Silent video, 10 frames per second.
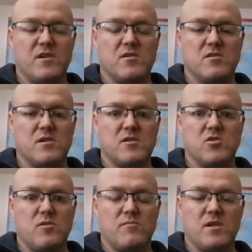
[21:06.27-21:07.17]
It's like
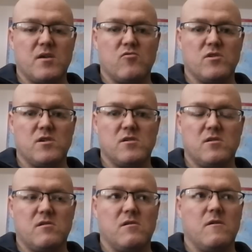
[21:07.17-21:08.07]
somebody else's.
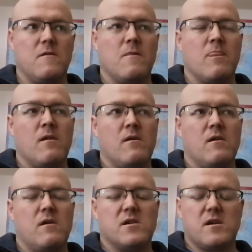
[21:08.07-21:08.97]
Or
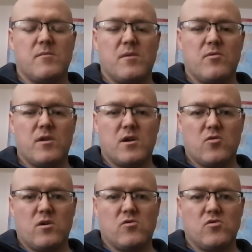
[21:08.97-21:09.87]
like I remember when I go
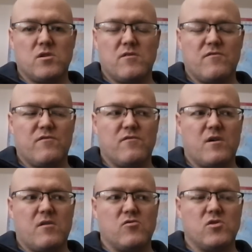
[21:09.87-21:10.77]
out, I used
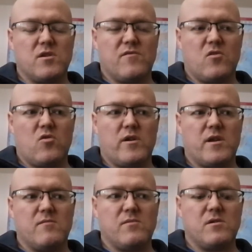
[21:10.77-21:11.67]
to have a lot of
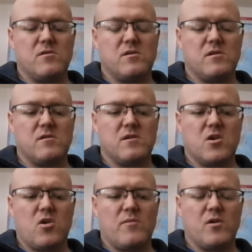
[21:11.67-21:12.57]
nightmares. Like they
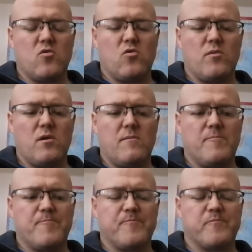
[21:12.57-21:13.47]
come and go, but
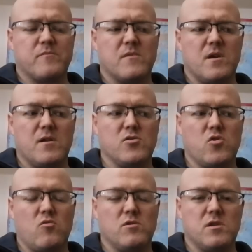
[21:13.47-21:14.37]
and it's
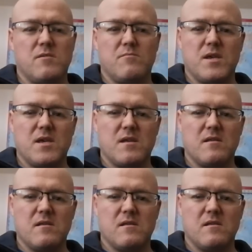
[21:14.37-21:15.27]
always like me
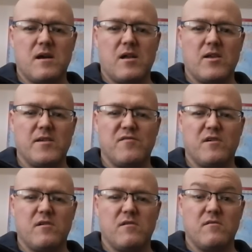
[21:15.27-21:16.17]
getting a
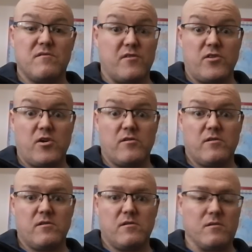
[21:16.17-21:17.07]
lifer for
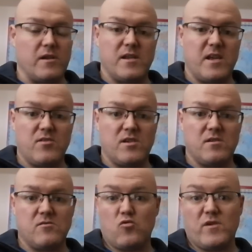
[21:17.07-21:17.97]
nothing, like no
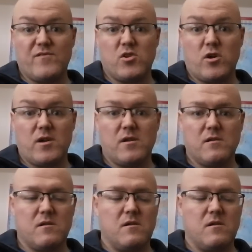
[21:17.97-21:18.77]
reason, no even done anything.